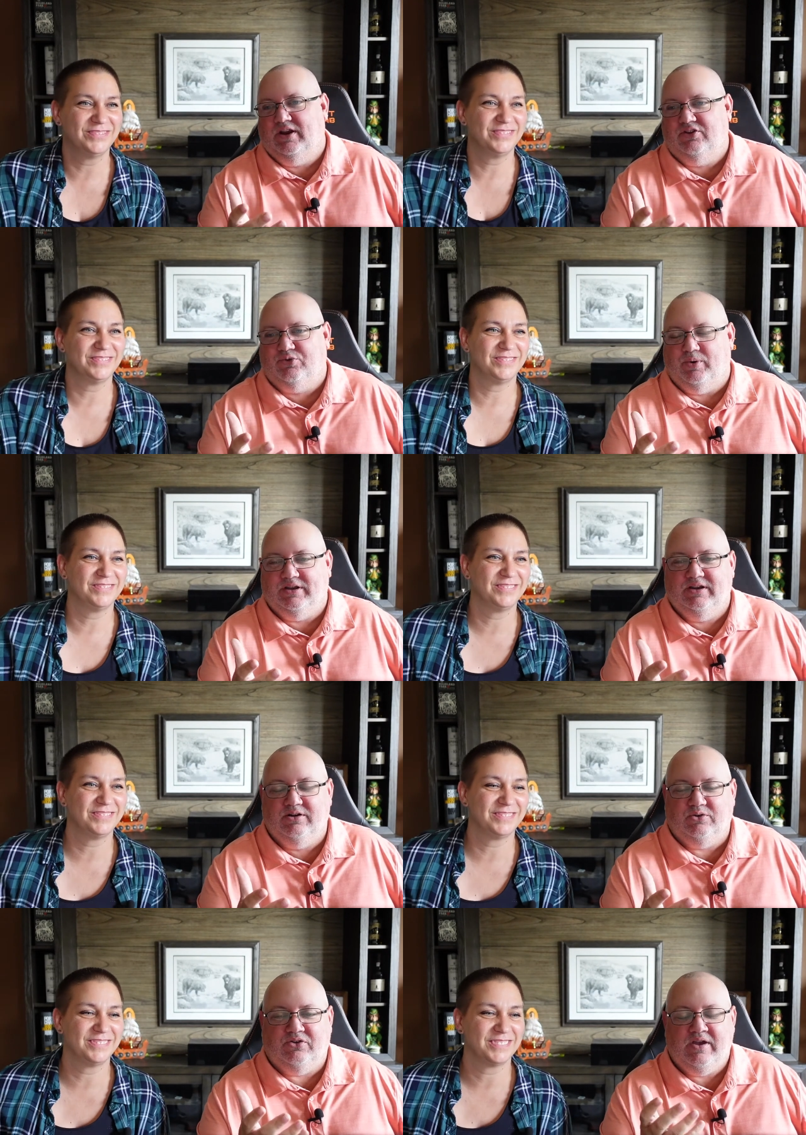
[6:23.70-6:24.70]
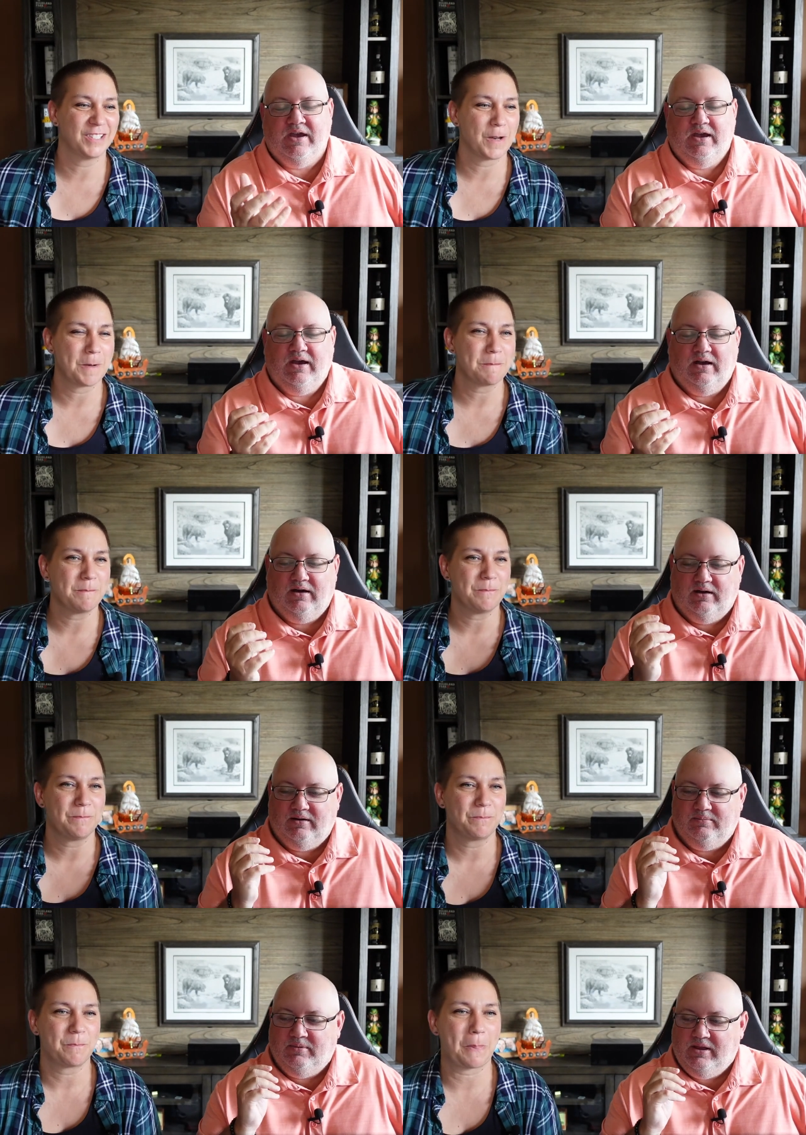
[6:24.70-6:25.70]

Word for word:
Speaker 1: last 20 years uh,